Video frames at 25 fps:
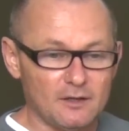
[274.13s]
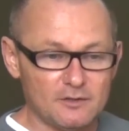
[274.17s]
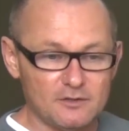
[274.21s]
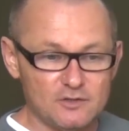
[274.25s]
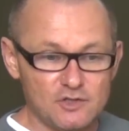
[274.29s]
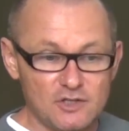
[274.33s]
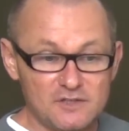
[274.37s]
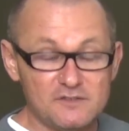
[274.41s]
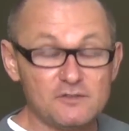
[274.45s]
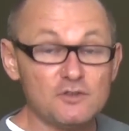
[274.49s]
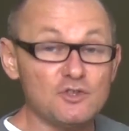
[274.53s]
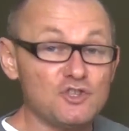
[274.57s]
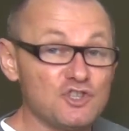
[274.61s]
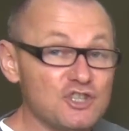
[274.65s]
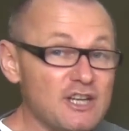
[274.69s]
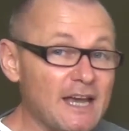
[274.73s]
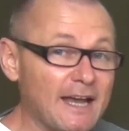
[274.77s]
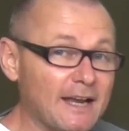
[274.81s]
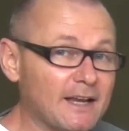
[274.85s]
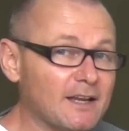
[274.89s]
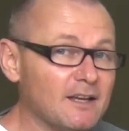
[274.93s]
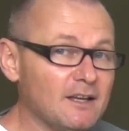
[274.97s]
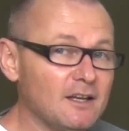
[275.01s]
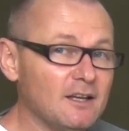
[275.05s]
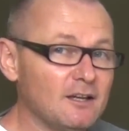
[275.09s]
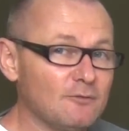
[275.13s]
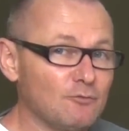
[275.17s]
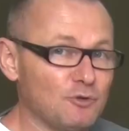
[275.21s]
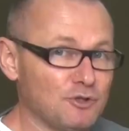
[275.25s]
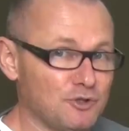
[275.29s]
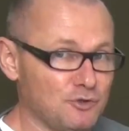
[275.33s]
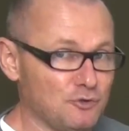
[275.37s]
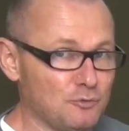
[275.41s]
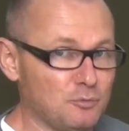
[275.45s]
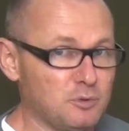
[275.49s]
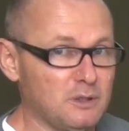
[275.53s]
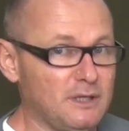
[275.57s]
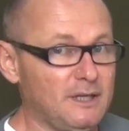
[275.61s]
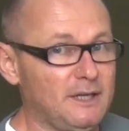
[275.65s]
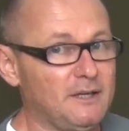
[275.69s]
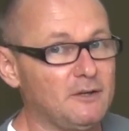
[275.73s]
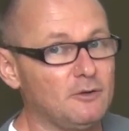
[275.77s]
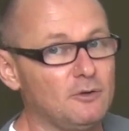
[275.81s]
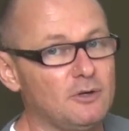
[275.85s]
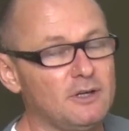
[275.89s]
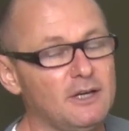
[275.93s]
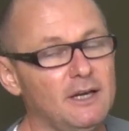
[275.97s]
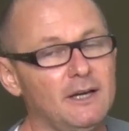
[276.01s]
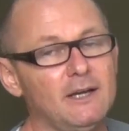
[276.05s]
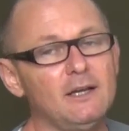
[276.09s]
just to check what you're playing.
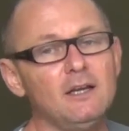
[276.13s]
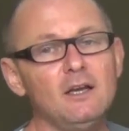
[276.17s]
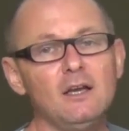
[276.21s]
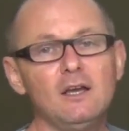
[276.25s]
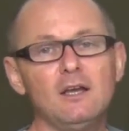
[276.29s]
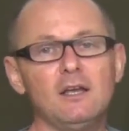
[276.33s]
Okay,